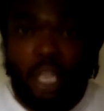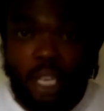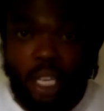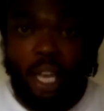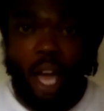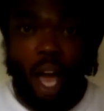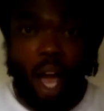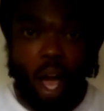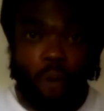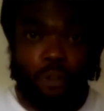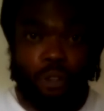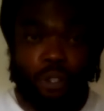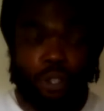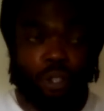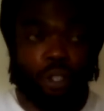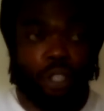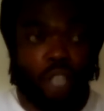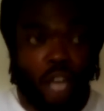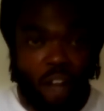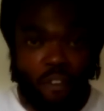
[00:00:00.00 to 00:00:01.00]
Any
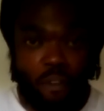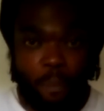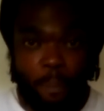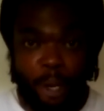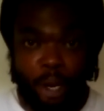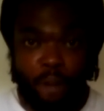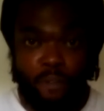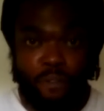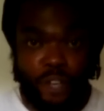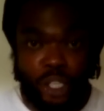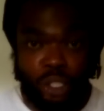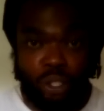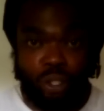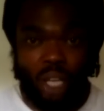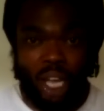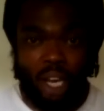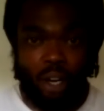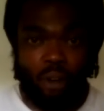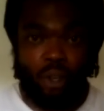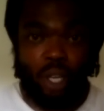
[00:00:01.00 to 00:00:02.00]
officer, government
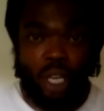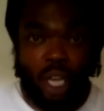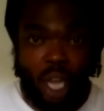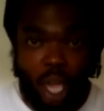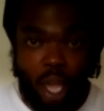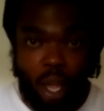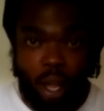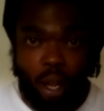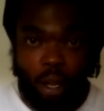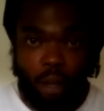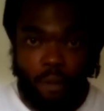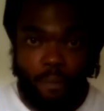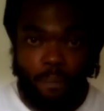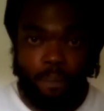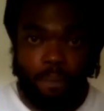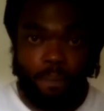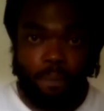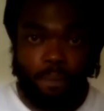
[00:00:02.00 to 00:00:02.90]
official, I don't care.